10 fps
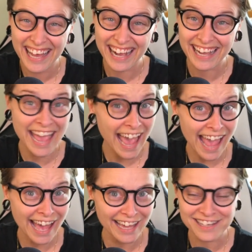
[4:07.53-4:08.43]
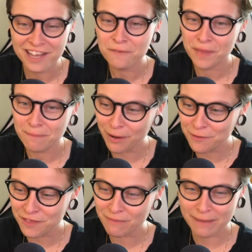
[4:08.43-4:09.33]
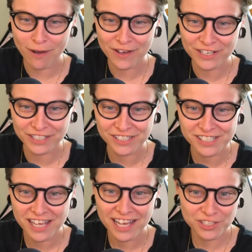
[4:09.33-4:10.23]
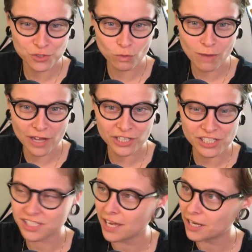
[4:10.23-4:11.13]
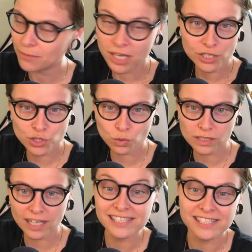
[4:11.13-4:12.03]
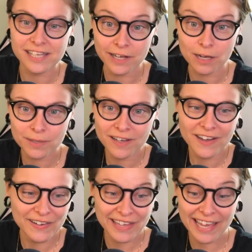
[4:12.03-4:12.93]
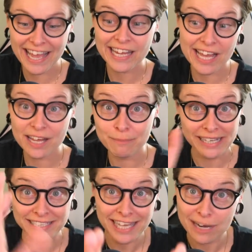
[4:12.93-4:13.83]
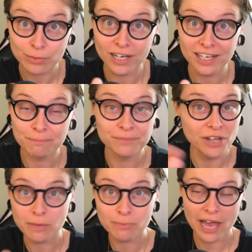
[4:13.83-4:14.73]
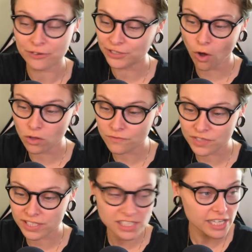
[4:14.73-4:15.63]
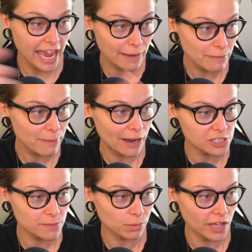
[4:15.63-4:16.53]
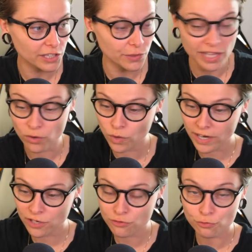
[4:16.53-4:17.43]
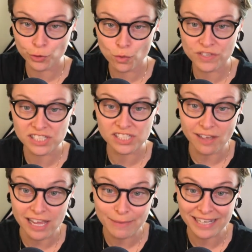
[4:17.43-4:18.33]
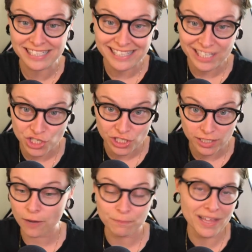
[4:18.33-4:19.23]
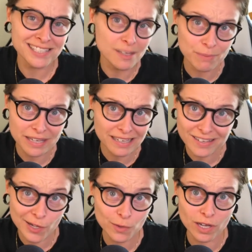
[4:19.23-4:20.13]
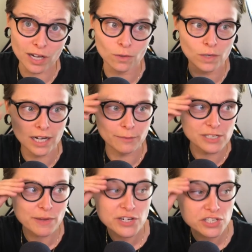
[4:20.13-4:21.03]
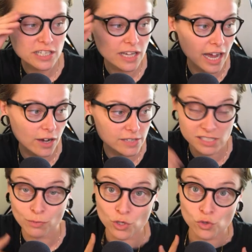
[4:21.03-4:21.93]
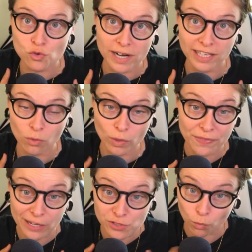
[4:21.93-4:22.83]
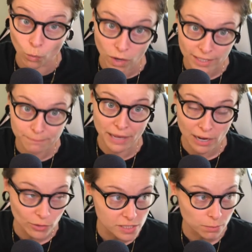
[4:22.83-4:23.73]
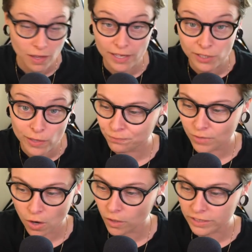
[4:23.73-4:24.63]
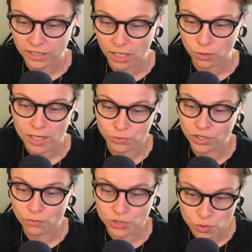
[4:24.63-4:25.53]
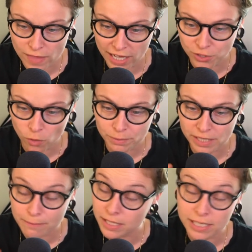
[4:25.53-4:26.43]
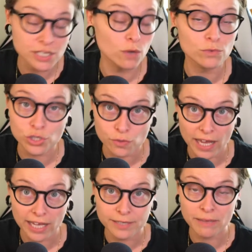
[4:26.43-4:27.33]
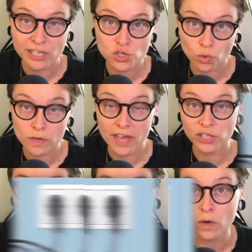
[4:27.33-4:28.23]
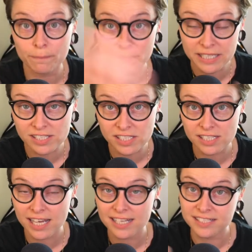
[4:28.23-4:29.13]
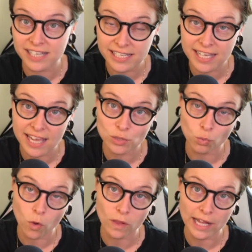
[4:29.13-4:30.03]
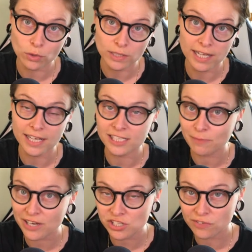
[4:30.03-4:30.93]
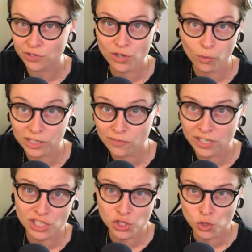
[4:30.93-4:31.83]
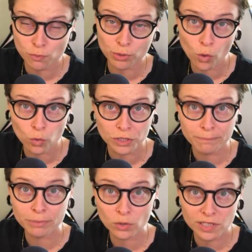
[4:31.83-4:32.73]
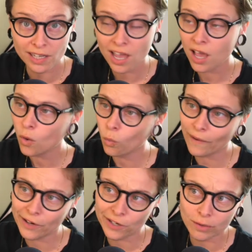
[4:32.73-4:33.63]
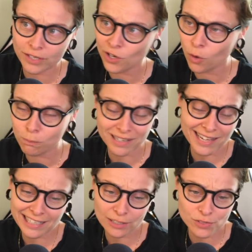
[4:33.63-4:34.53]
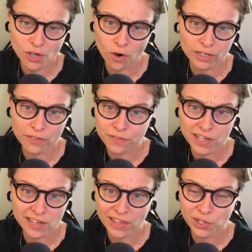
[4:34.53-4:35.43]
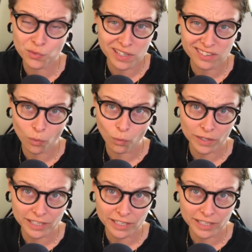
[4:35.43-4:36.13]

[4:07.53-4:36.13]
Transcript: I had both of my monitors, dual monitor setup, dual light setup. Okay, I had my camera, dummy battery, all of this, and my power supply unit running through the same extension. That's a big no-go, um, especially uh, as someone who's running a 1,000 watt power supply unit Hard no. Don't do that. Don't be a me. Don't do that. Make sure that your PC has a dedicated wall outlet, especially if you don't live in a super older building where, you know, blackouts are a thing that you need to worry